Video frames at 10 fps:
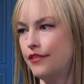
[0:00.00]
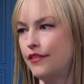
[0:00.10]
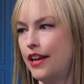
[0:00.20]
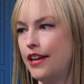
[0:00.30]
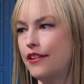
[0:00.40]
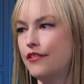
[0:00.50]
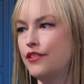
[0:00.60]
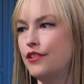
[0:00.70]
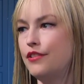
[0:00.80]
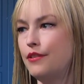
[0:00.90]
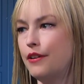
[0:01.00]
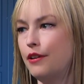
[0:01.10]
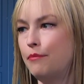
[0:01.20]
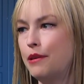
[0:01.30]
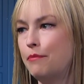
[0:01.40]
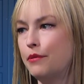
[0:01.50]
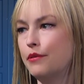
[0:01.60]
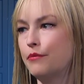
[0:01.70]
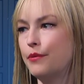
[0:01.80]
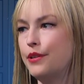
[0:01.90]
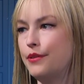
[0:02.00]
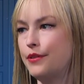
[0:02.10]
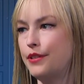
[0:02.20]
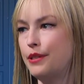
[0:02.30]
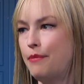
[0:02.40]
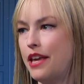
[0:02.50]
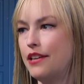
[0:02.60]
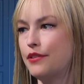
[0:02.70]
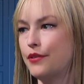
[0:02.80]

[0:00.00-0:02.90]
Like, do you help people reduce the space,